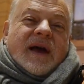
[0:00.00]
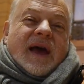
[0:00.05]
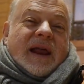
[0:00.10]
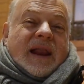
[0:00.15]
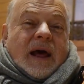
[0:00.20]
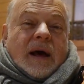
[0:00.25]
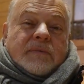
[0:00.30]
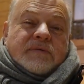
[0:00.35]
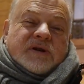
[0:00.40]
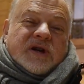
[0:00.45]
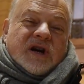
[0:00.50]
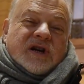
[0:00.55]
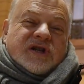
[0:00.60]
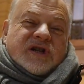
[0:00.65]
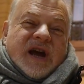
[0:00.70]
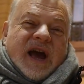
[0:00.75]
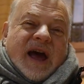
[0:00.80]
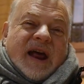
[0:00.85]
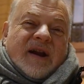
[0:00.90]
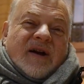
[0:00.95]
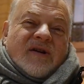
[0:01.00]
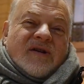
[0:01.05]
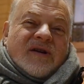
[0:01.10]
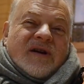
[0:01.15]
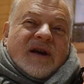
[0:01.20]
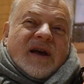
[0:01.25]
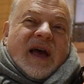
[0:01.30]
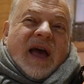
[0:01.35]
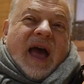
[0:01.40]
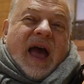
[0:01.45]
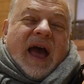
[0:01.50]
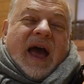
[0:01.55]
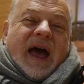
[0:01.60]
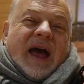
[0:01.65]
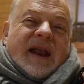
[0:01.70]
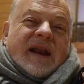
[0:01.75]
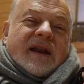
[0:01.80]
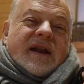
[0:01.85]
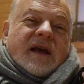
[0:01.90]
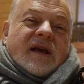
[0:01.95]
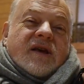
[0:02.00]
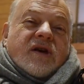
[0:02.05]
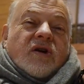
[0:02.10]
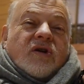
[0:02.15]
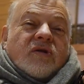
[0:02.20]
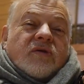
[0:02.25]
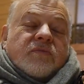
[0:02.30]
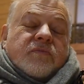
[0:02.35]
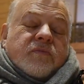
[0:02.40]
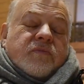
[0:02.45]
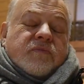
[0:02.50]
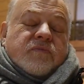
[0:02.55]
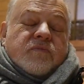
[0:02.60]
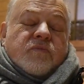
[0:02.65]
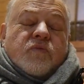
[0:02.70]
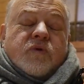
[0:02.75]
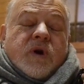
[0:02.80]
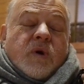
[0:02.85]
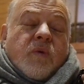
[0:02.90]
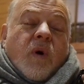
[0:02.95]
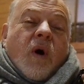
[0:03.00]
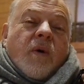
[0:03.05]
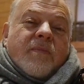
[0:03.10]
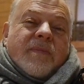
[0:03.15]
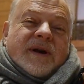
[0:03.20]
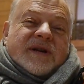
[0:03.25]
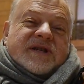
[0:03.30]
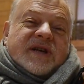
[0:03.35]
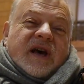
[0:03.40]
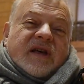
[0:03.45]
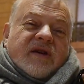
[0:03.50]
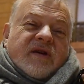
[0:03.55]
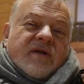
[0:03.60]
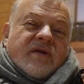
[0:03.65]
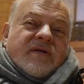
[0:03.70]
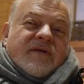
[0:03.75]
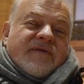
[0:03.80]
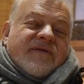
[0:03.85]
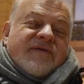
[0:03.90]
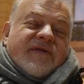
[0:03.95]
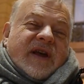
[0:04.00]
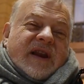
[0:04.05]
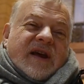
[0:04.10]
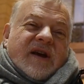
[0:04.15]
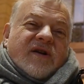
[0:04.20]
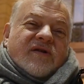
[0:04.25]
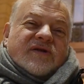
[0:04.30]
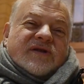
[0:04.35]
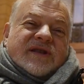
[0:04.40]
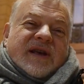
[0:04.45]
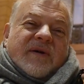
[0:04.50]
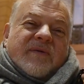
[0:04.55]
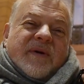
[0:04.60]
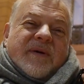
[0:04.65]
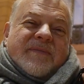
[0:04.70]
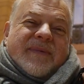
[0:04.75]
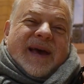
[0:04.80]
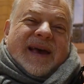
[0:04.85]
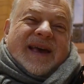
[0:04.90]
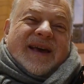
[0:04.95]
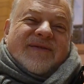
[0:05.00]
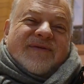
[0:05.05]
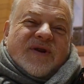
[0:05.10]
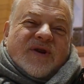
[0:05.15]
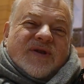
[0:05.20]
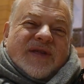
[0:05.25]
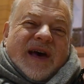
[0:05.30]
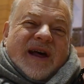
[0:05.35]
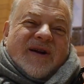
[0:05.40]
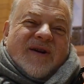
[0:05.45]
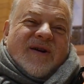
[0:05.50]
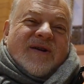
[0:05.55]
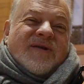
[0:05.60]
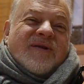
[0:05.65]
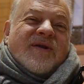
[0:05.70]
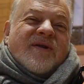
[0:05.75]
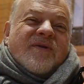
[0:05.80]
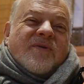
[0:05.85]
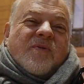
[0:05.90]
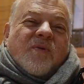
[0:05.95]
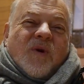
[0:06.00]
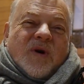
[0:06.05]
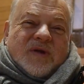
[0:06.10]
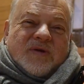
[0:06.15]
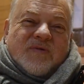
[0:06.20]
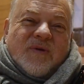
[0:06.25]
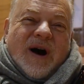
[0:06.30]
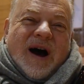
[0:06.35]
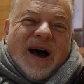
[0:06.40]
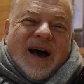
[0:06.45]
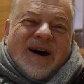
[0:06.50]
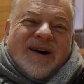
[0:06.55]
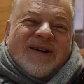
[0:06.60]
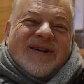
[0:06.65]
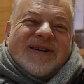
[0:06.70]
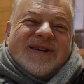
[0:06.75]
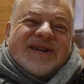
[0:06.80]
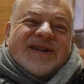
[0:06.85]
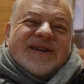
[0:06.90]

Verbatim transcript: It helps our channel, and you'll, you won't miss other videos that we may give you that are worthwhile.